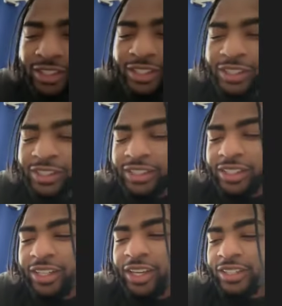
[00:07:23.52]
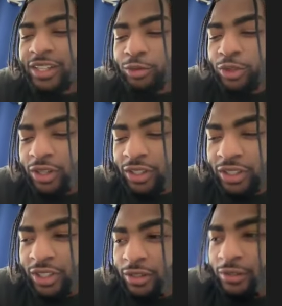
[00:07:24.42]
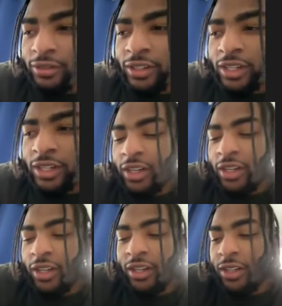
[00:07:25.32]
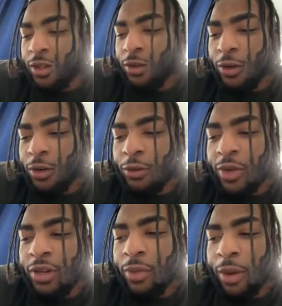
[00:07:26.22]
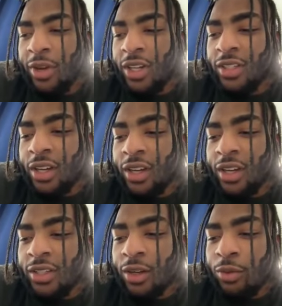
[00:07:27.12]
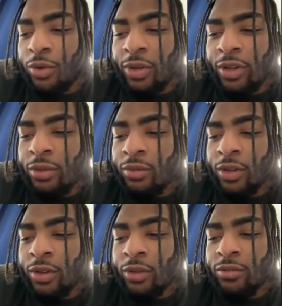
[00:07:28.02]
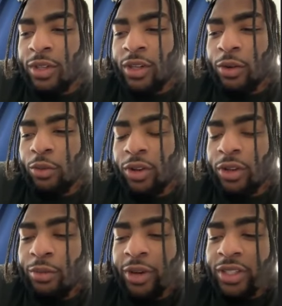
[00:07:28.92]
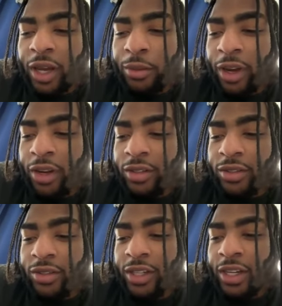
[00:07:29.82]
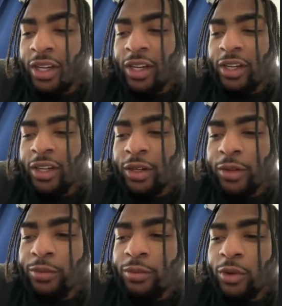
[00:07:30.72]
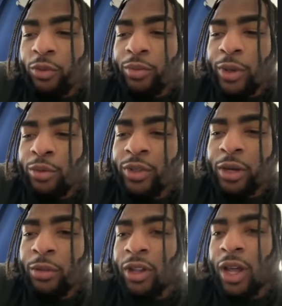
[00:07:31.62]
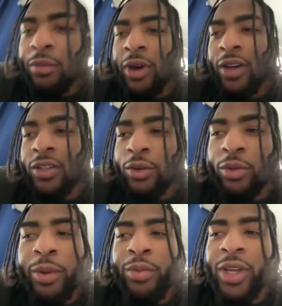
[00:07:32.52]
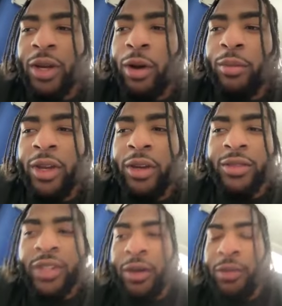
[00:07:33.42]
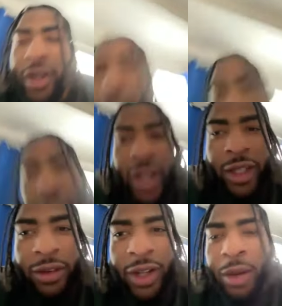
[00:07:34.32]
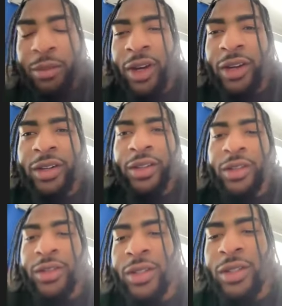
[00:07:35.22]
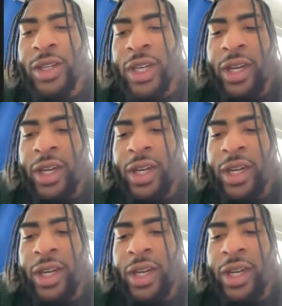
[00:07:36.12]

the the things that I'm trying to achieve. And uh, you know, for me, my biggest thing is I want to be, you know, one of the best linebackers. Um, when people think about linebackers, or when people think about me, it was like, man, he was a hell of a linebacker, you know. So